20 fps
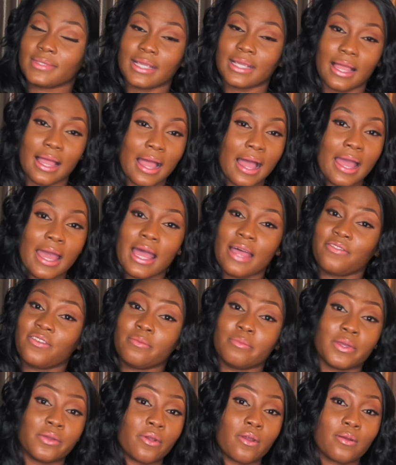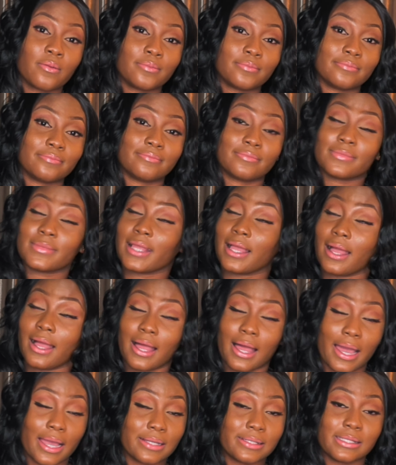I have a mirror.
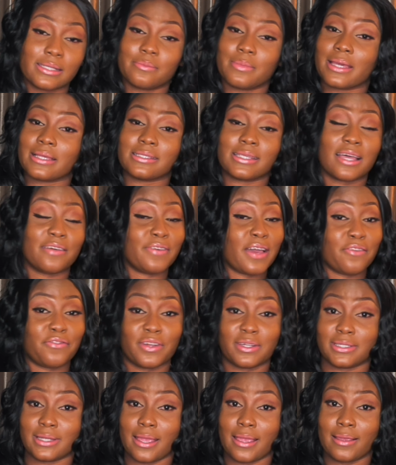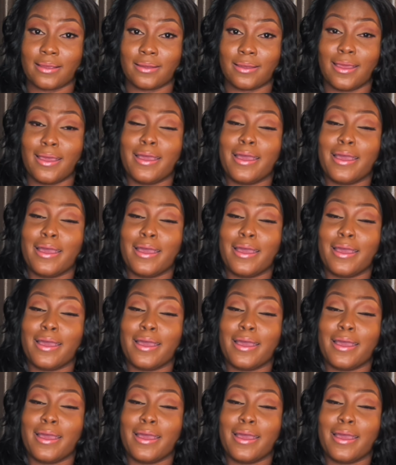I see myself every day